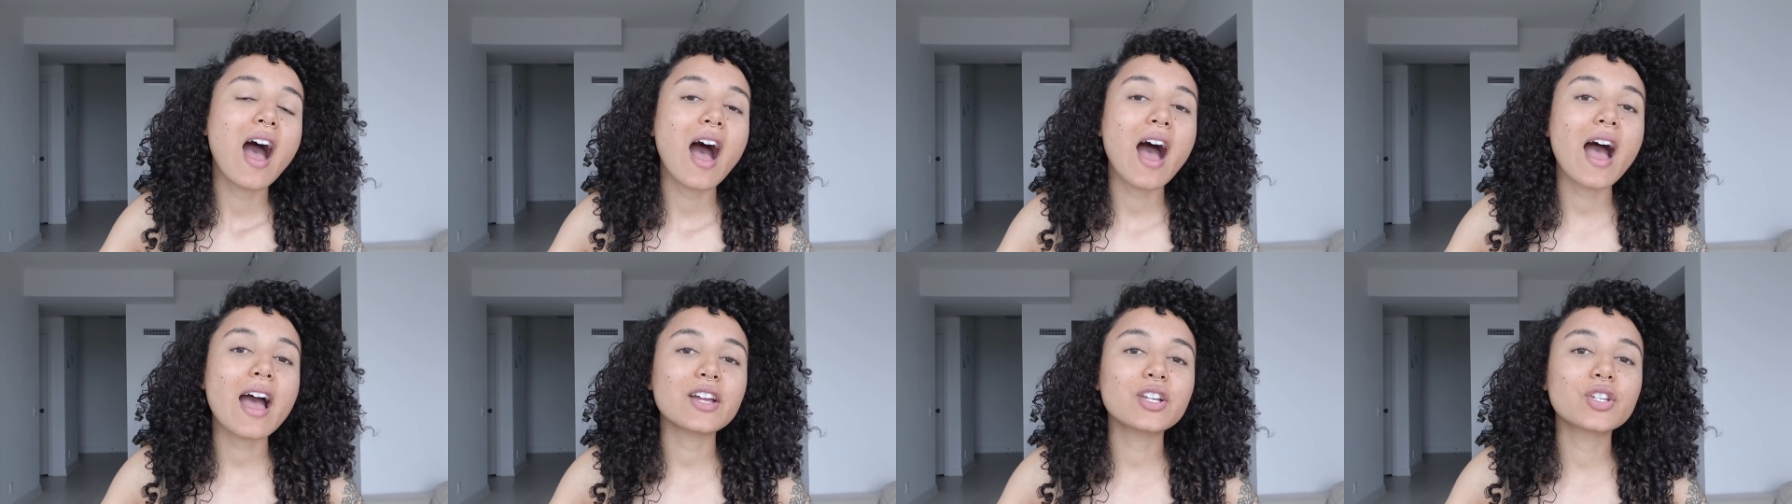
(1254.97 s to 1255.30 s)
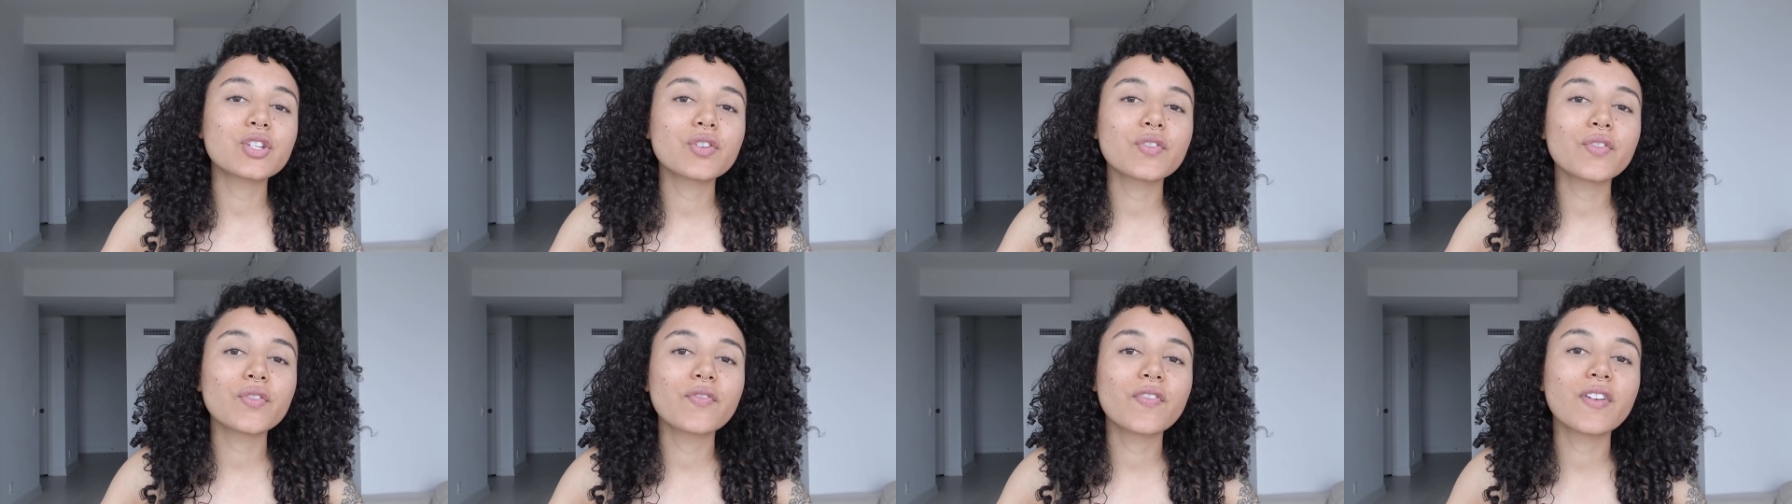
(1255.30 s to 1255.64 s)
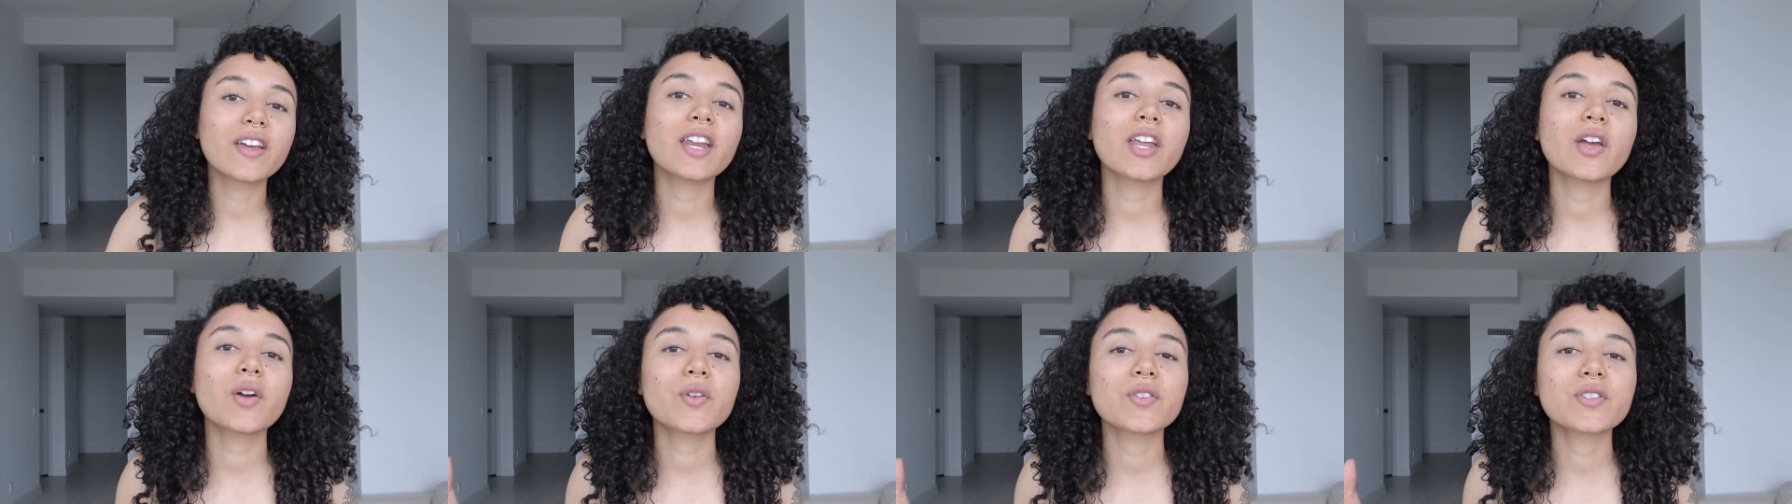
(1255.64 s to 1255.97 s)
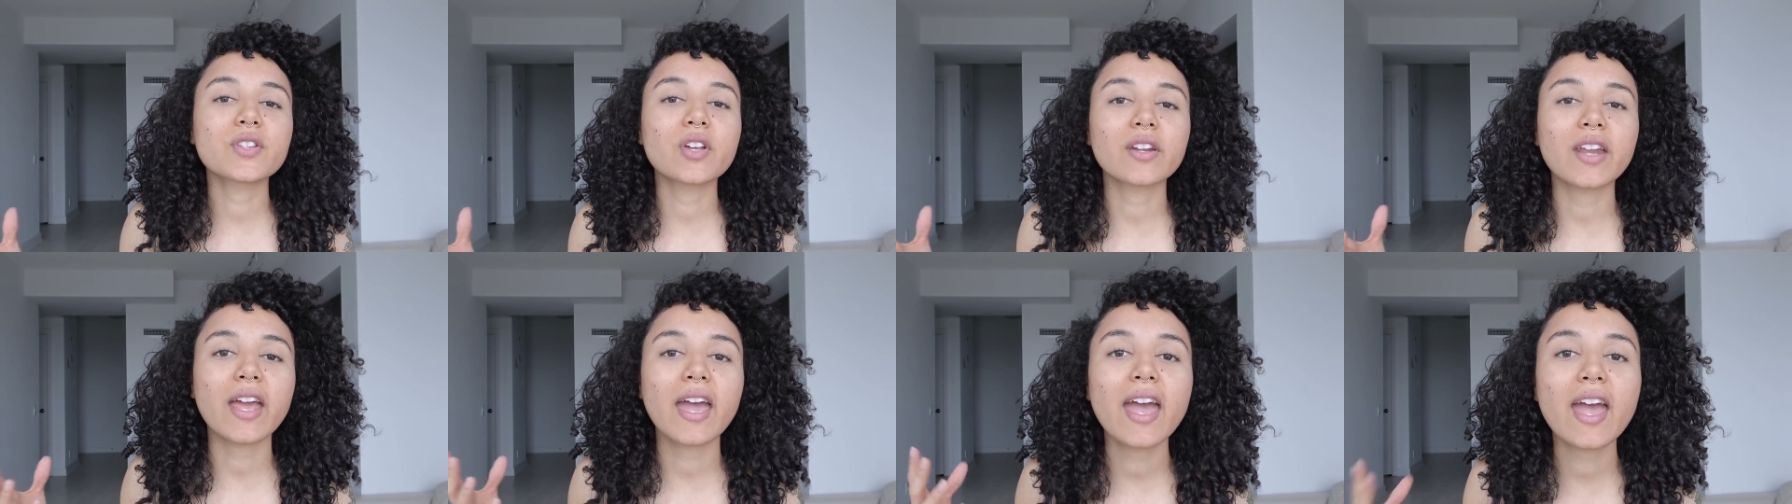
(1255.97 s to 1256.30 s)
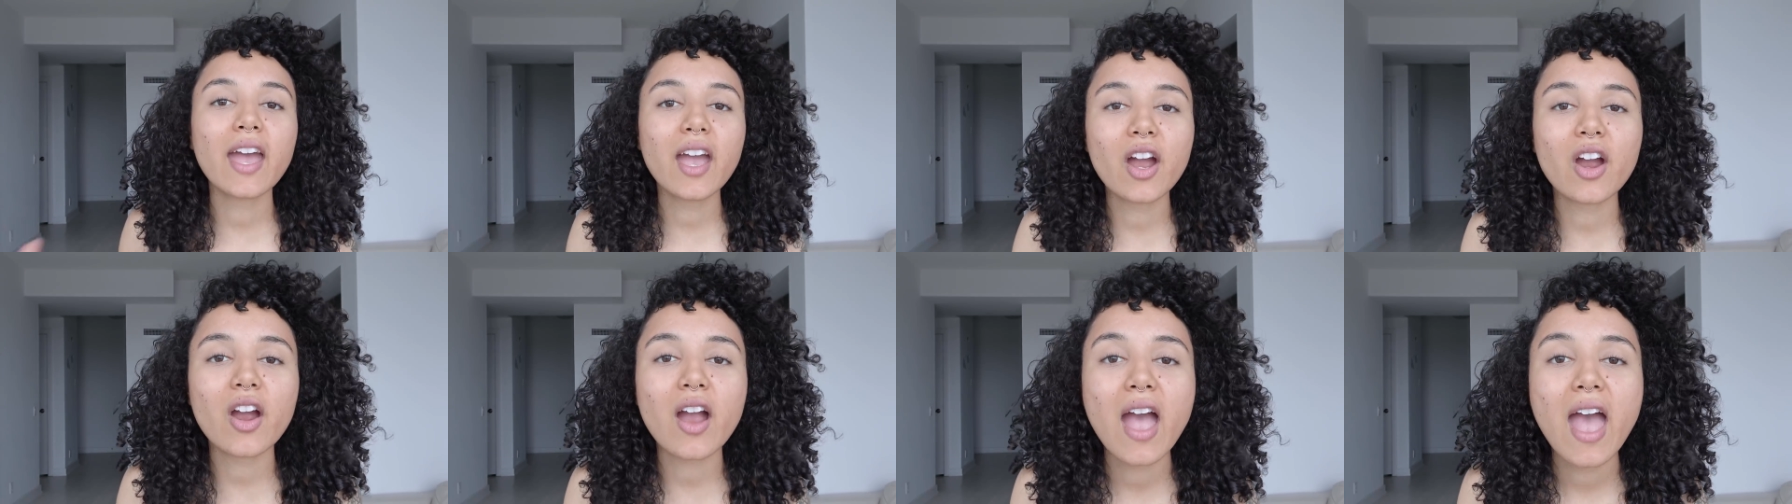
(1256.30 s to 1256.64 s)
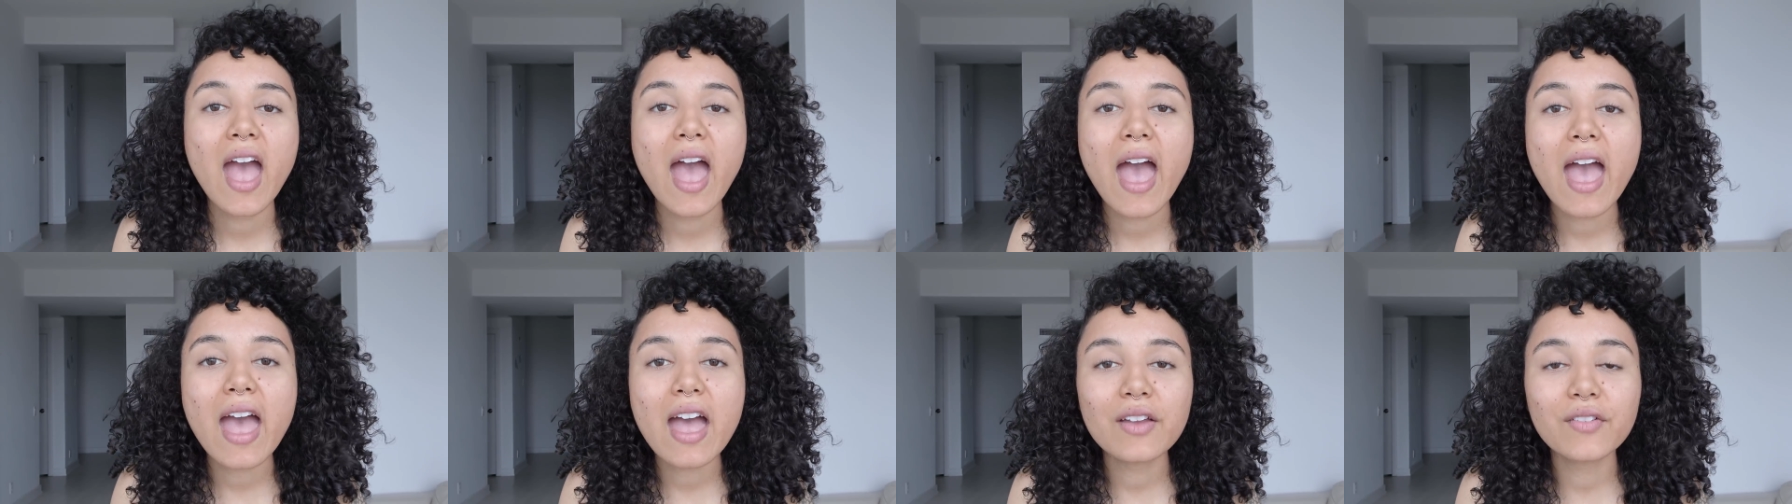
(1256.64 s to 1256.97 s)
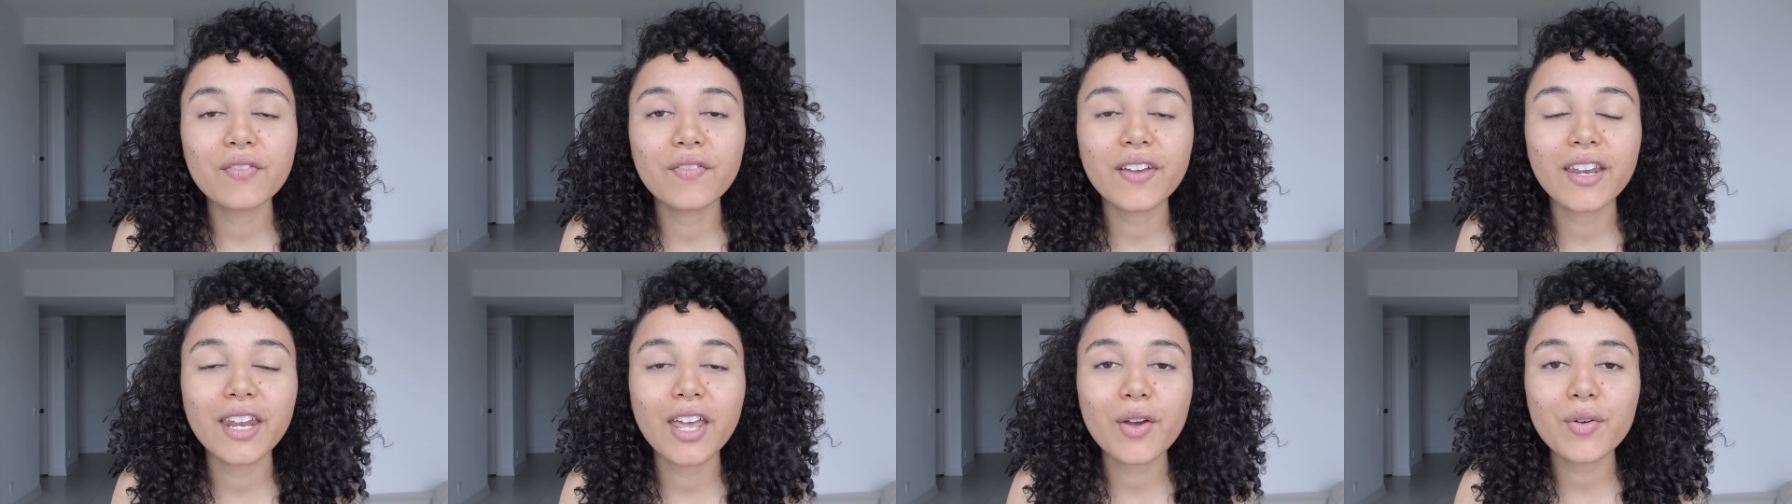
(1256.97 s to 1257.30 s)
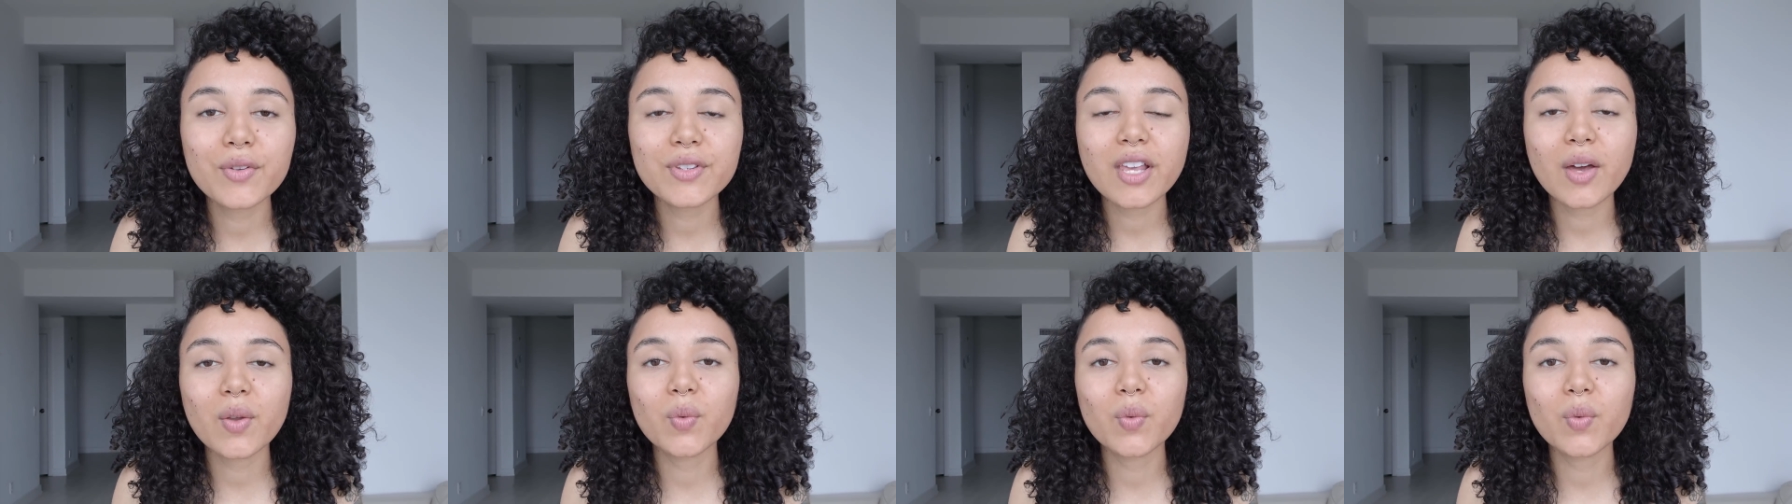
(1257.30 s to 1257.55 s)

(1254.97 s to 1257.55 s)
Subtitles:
I do videos on hair and videos